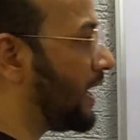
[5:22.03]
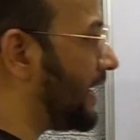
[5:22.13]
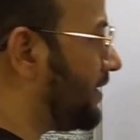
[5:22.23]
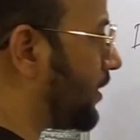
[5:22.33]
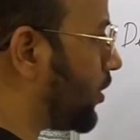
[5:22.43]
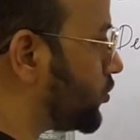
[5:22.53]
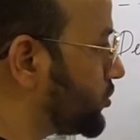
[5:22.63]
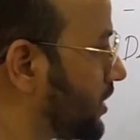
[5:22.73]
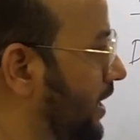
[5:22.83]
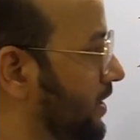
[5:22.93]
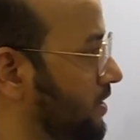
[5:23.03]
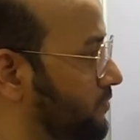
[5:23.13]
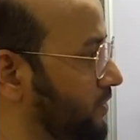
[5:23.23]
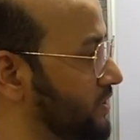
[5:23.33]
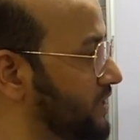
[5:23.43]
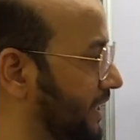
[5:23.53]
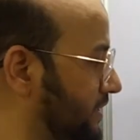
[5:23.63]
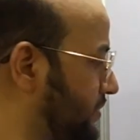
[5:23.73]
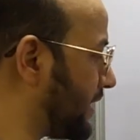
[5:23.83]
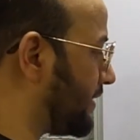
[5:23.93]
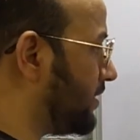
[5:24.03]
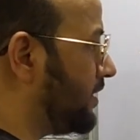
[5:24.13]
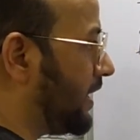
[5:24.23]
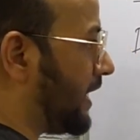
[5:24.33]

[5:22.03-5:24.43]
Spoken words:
I'll now start with the second cycle,